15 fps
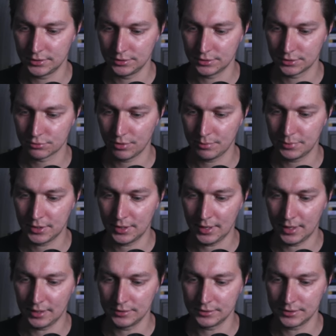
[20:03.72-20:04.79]
descriptor,
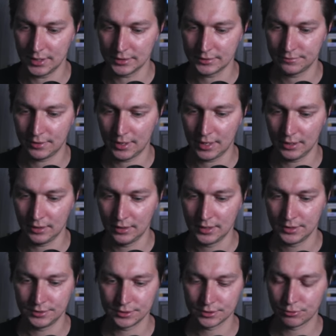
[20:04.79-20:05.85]
and as file
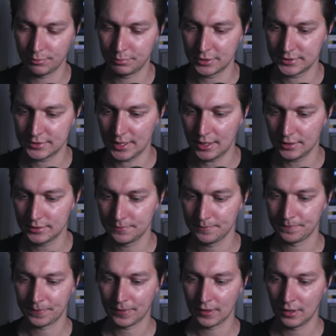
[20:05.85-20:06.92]
descriptor set,
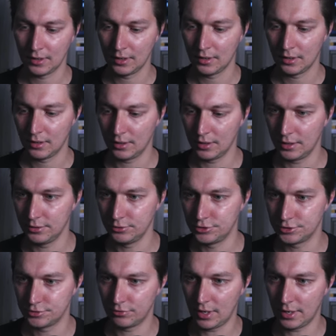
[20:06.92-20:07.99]
you
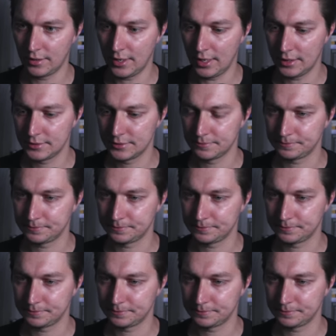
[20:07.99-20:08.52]
just run that